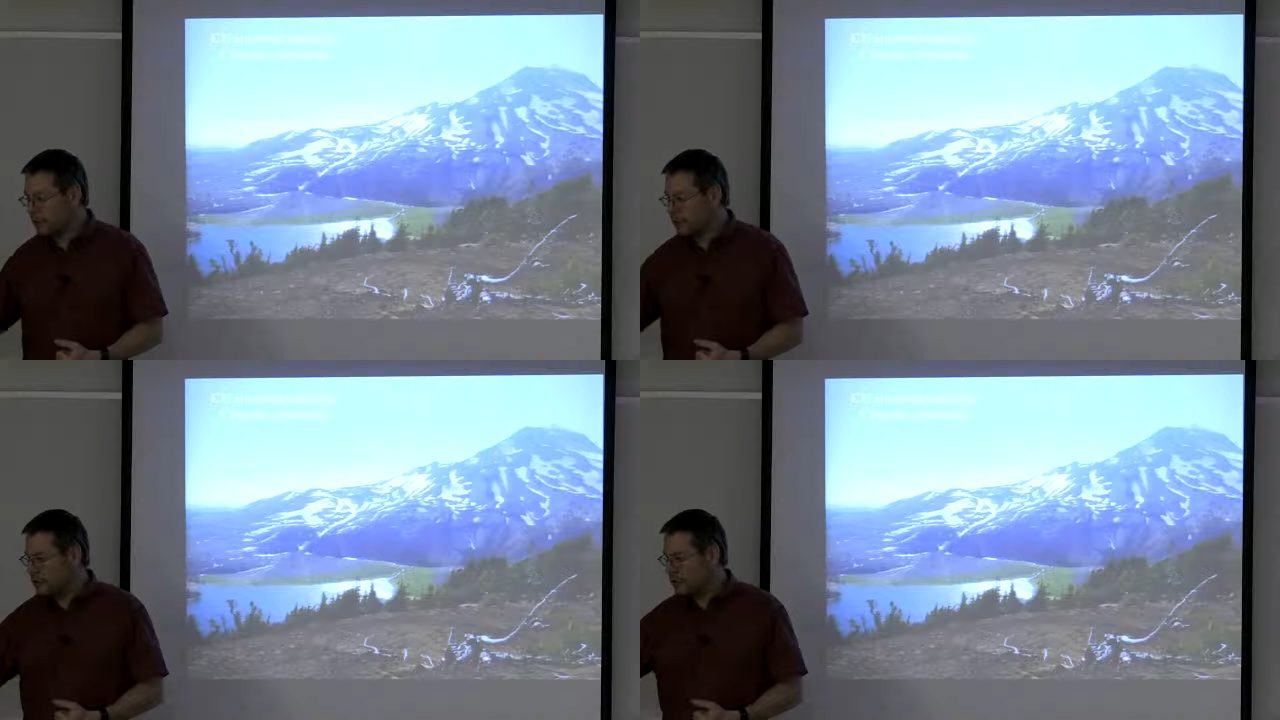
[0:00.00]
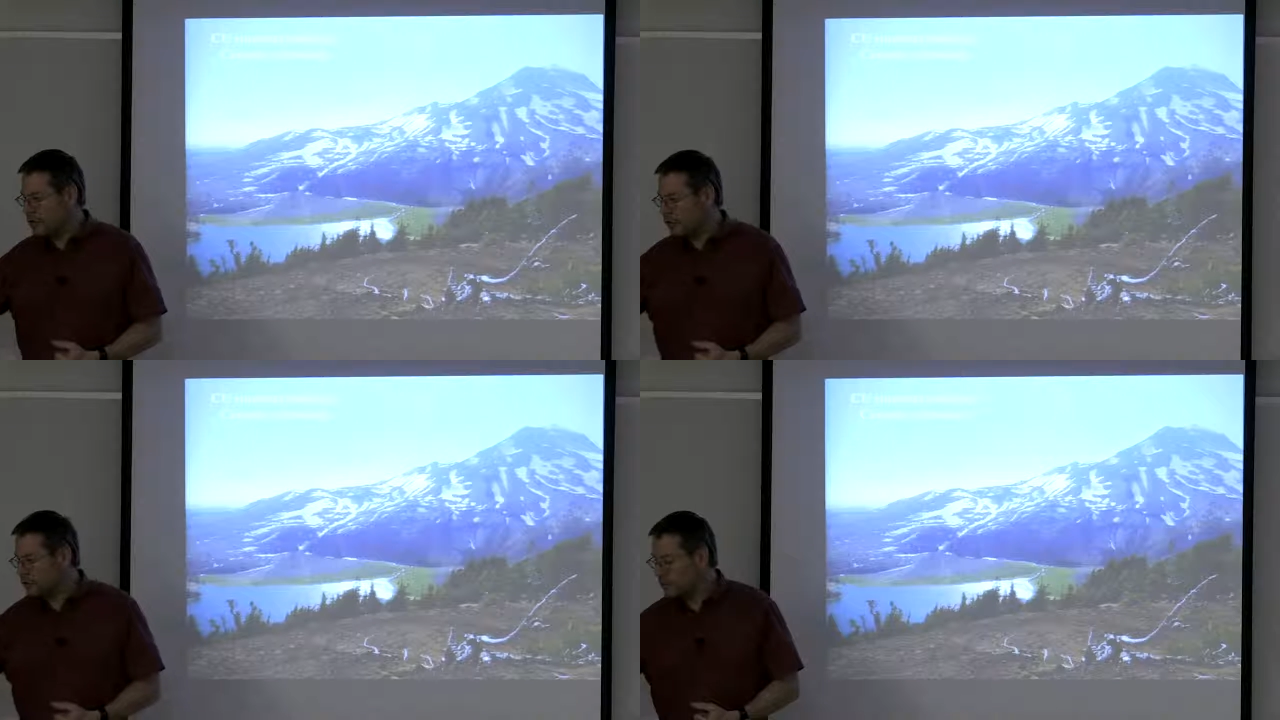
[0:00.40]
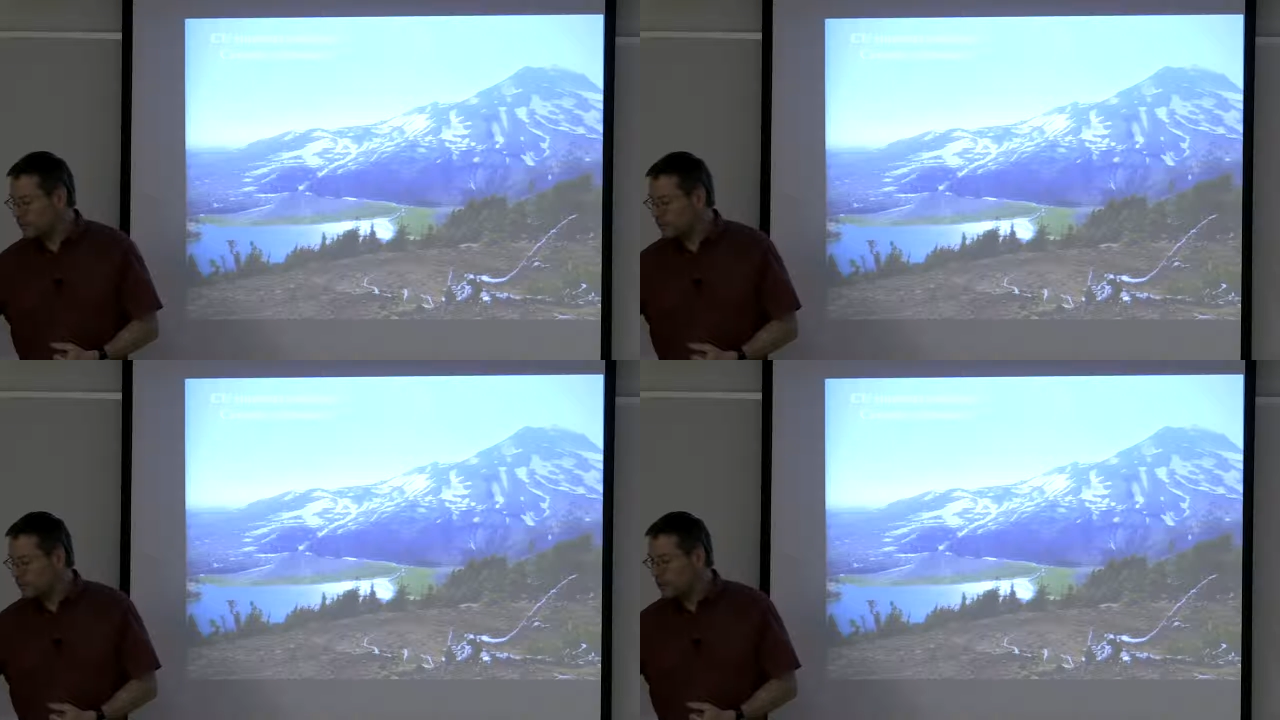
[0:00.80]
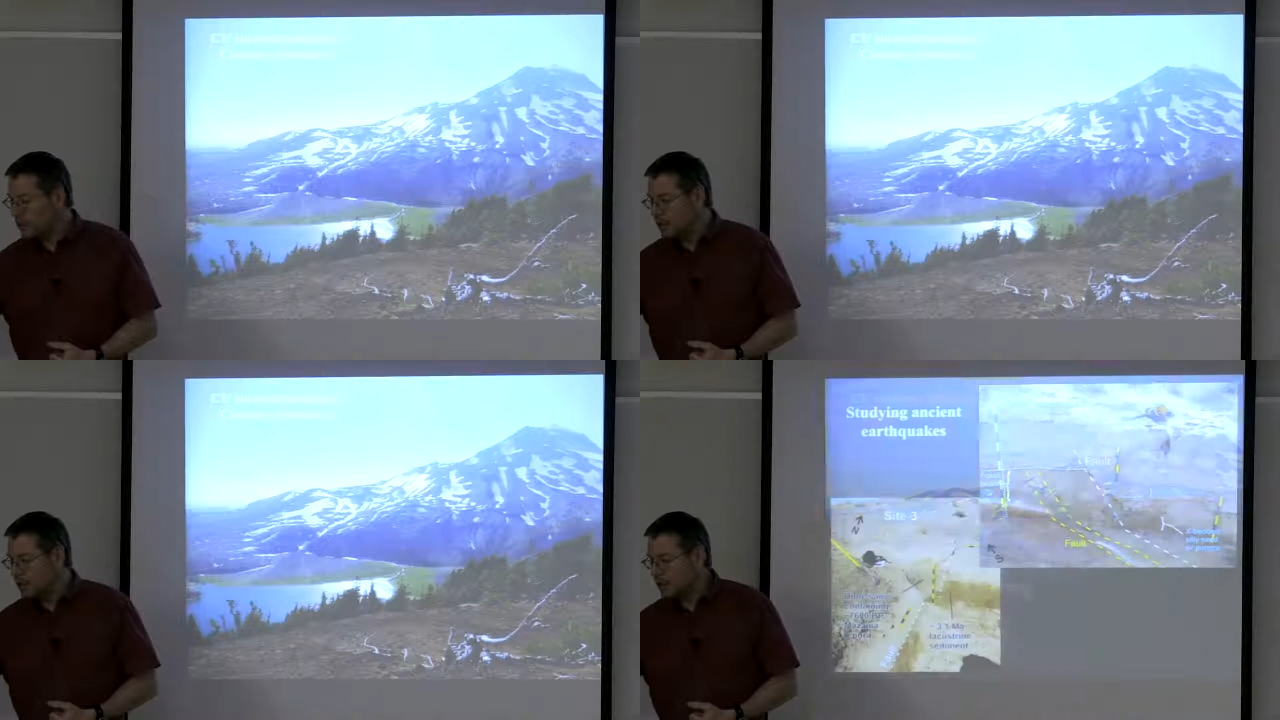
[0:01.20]
on those samples.
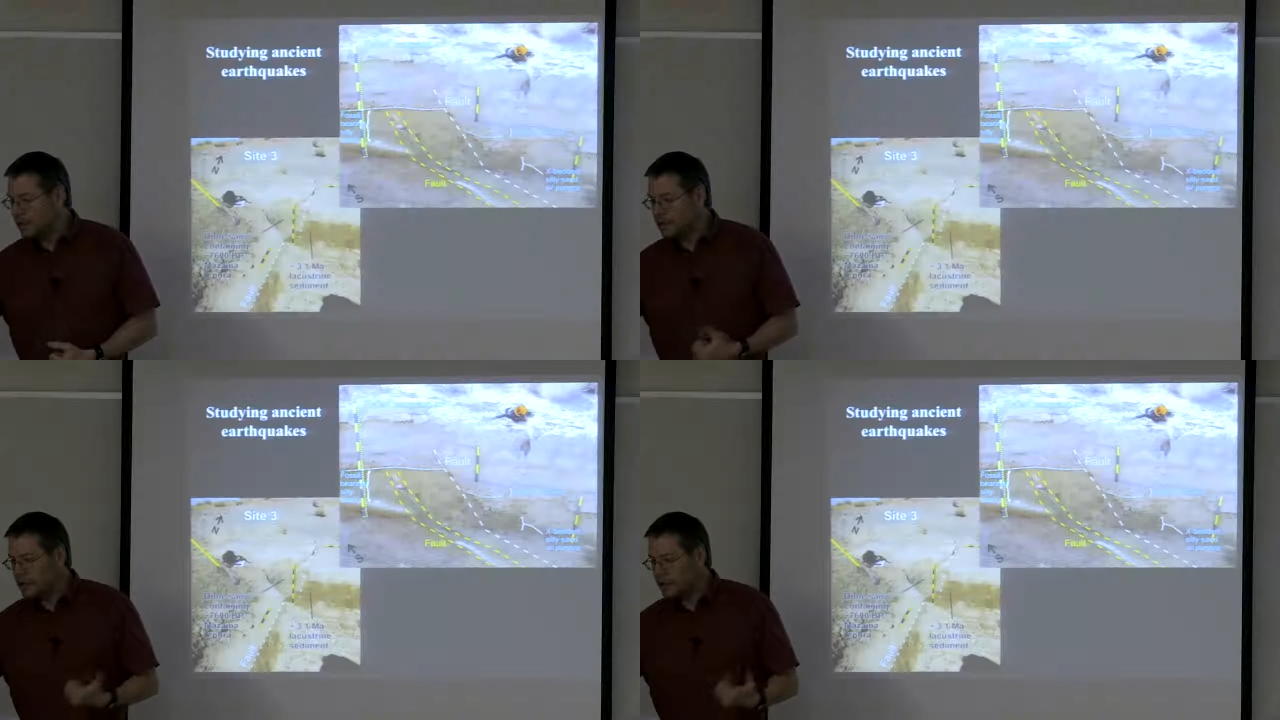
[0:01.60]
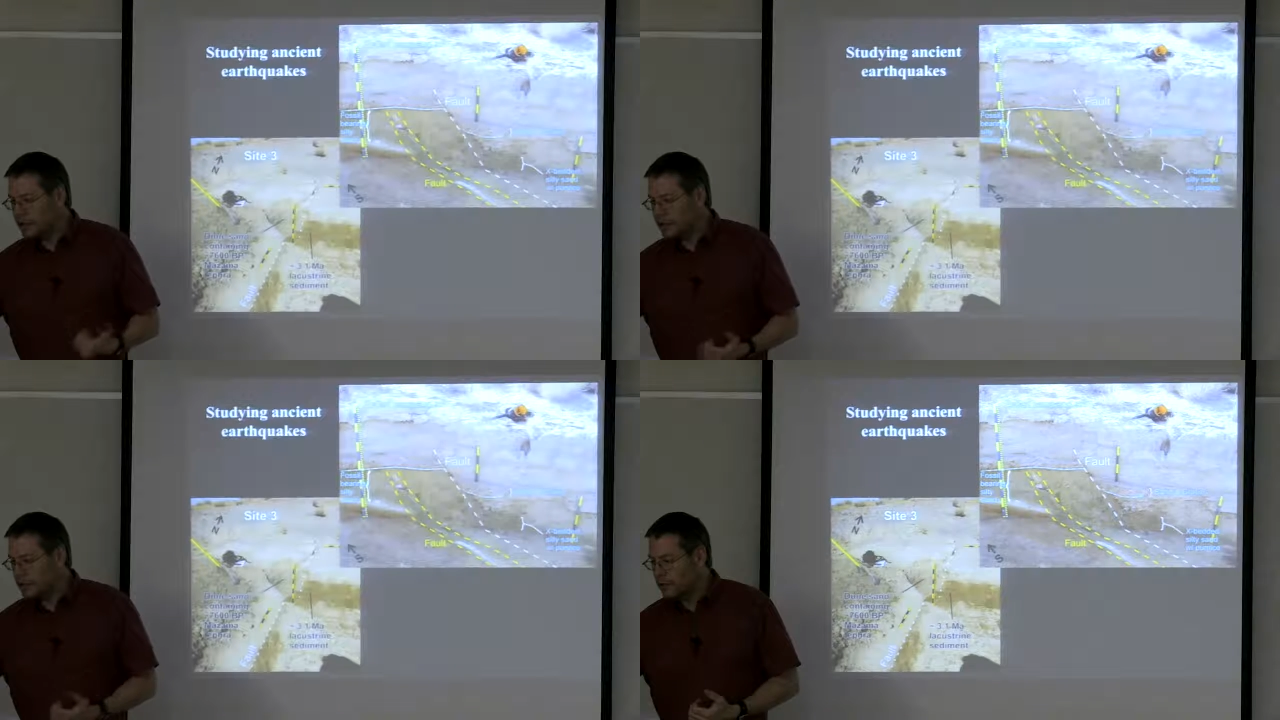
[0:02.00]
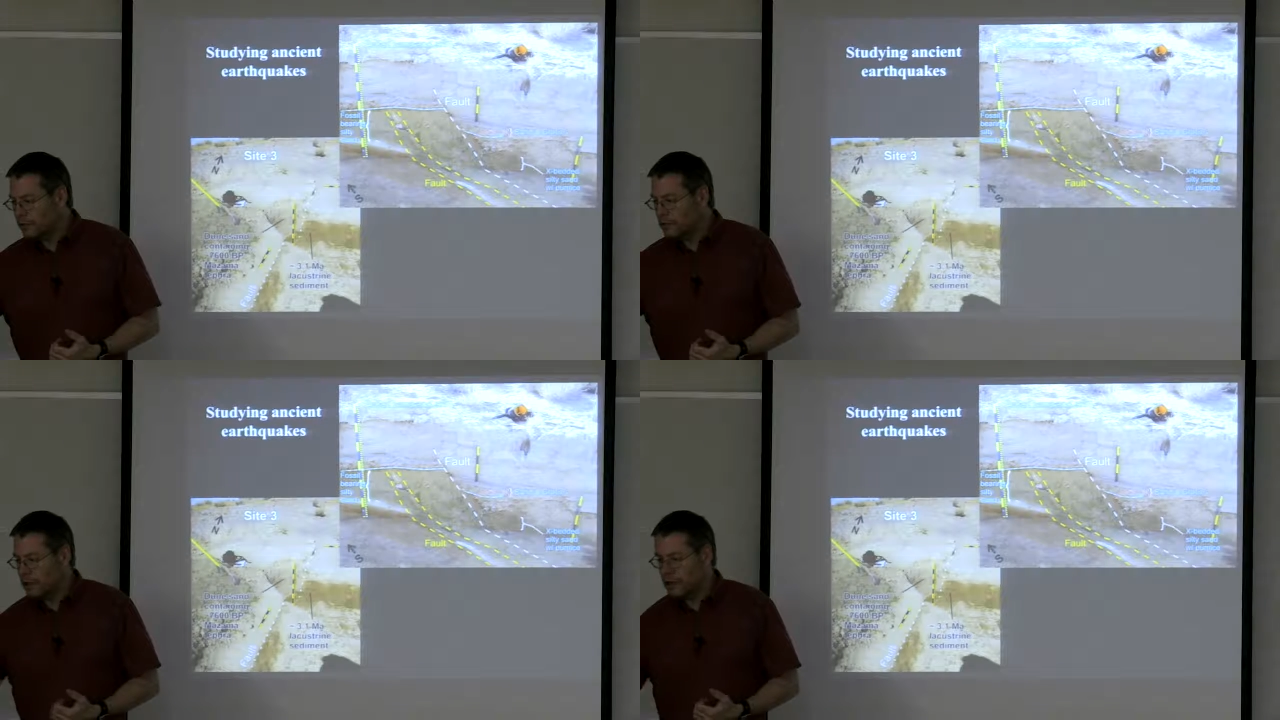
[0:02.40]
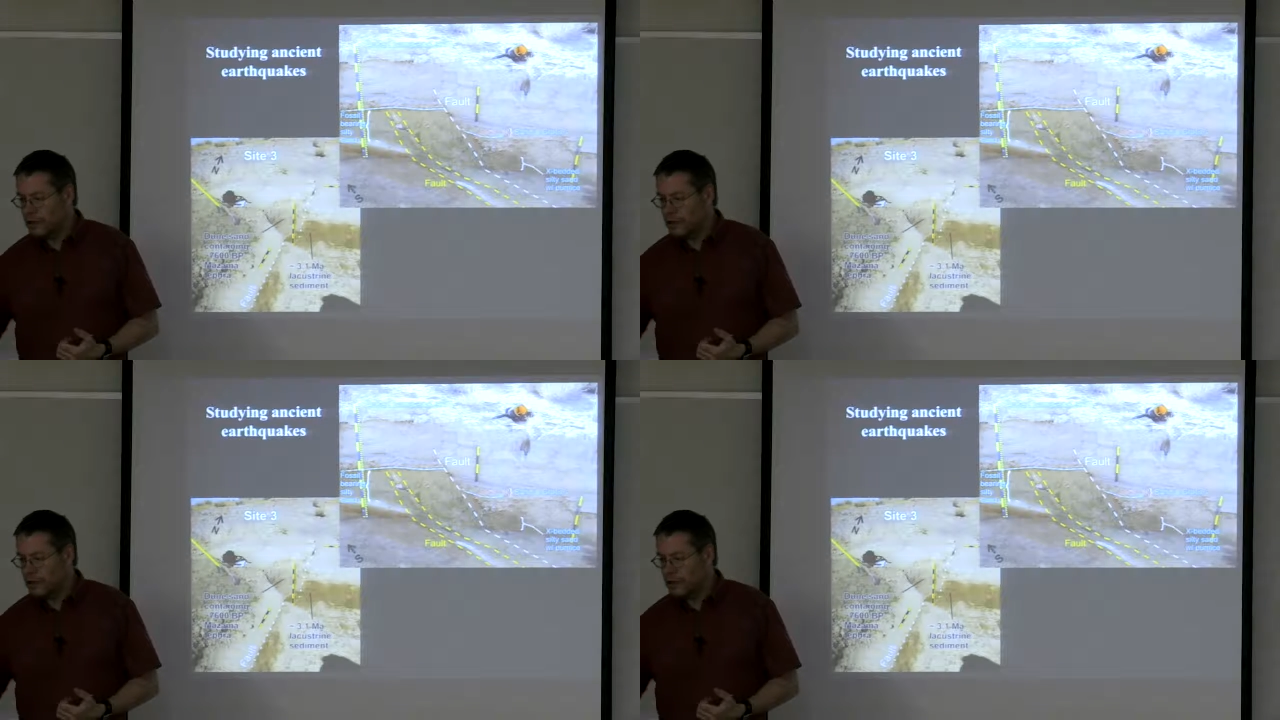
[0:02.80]
There's another one looking at